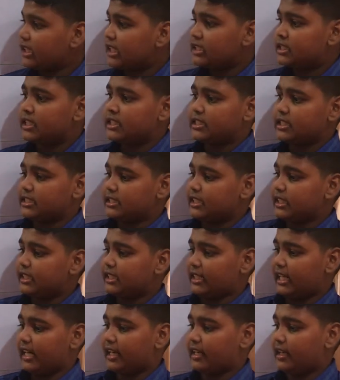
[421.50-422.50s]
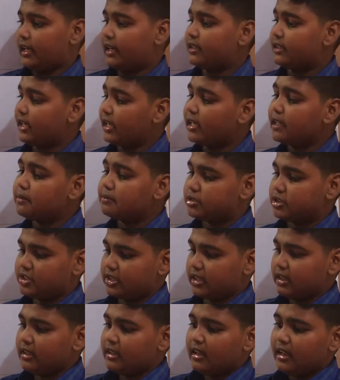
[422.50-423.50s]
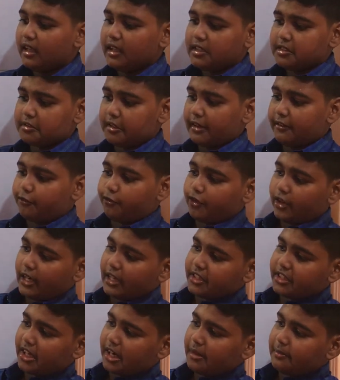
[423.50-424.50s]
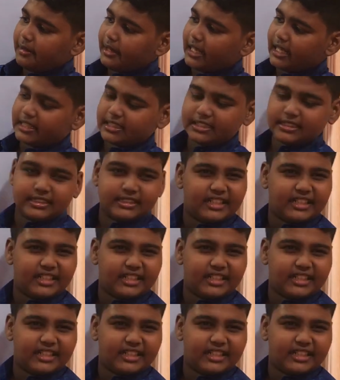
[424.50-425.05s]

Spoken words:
this is a drilling machine. So at front they will be like this,